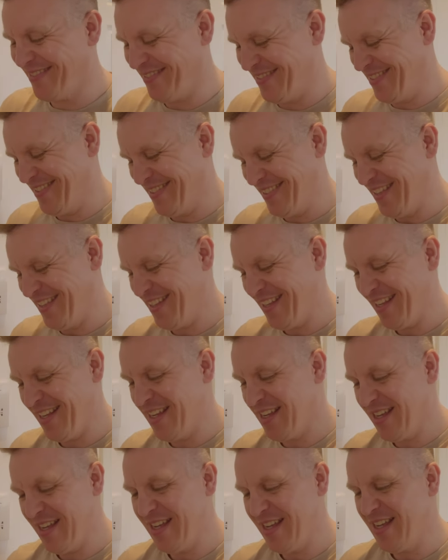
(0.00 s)

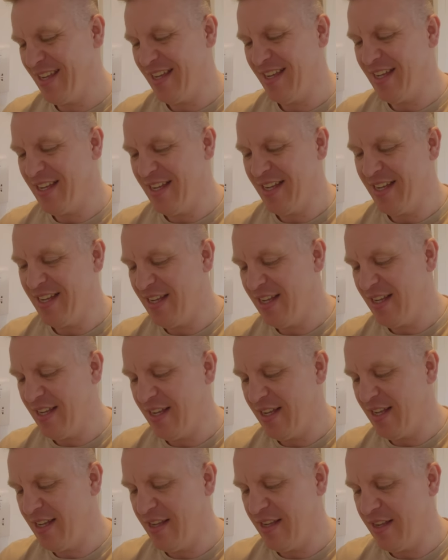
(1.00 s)

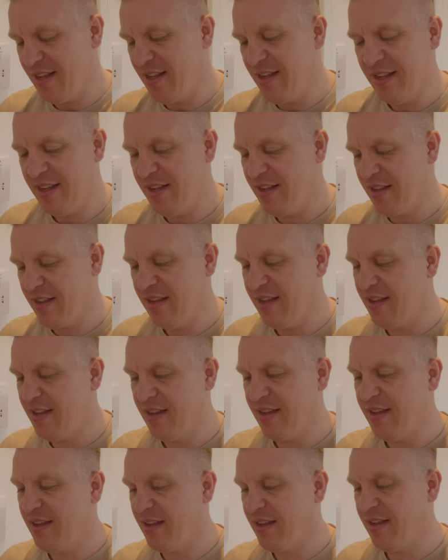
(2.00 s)

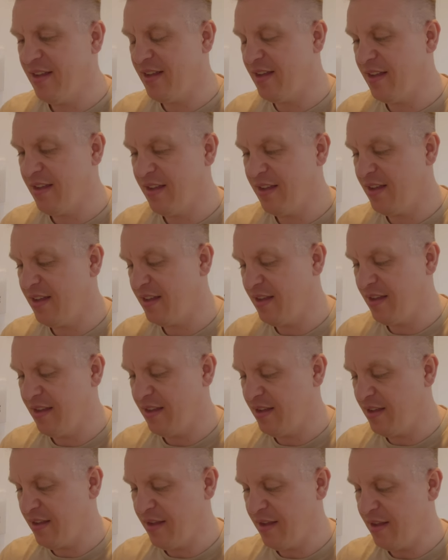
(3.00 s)

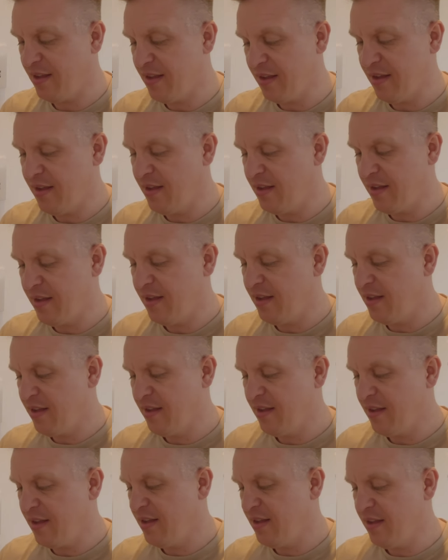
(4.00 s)

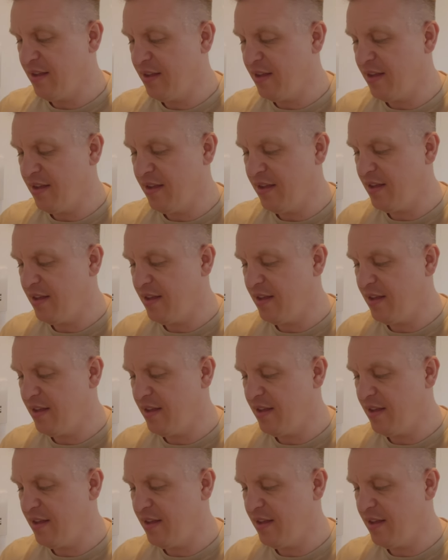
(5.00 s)
[no speech]